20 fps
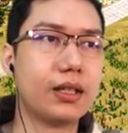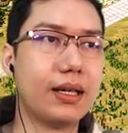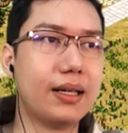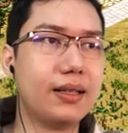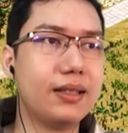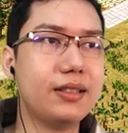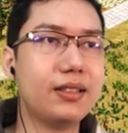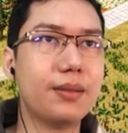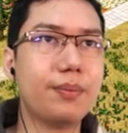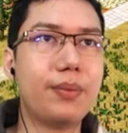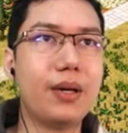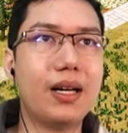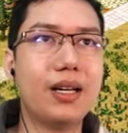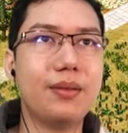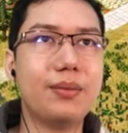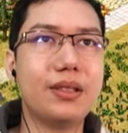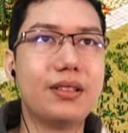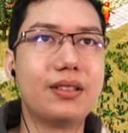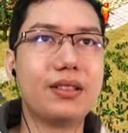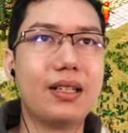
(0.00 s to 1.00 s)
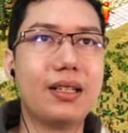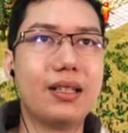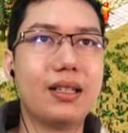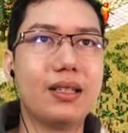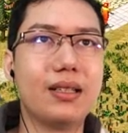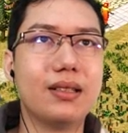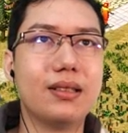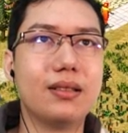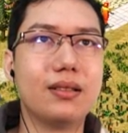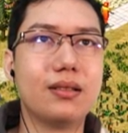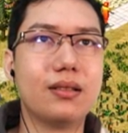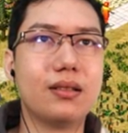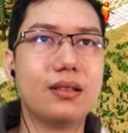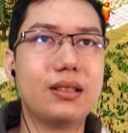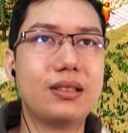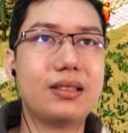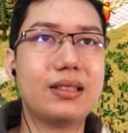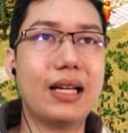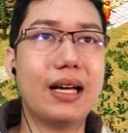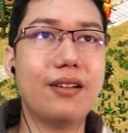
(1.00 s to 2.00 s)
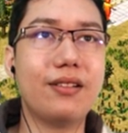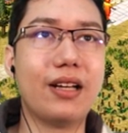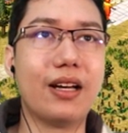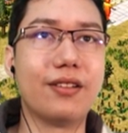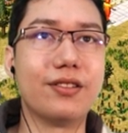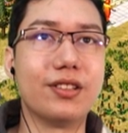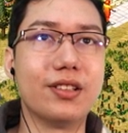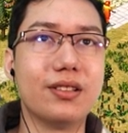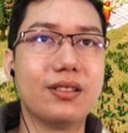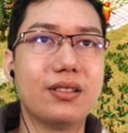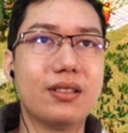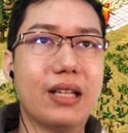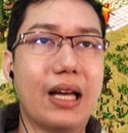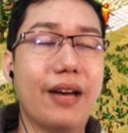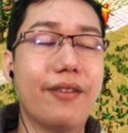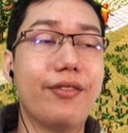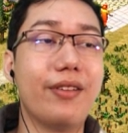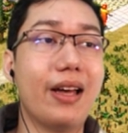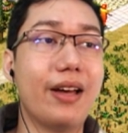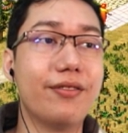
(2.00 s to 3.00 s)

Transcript: And these apartments are... These townhouses have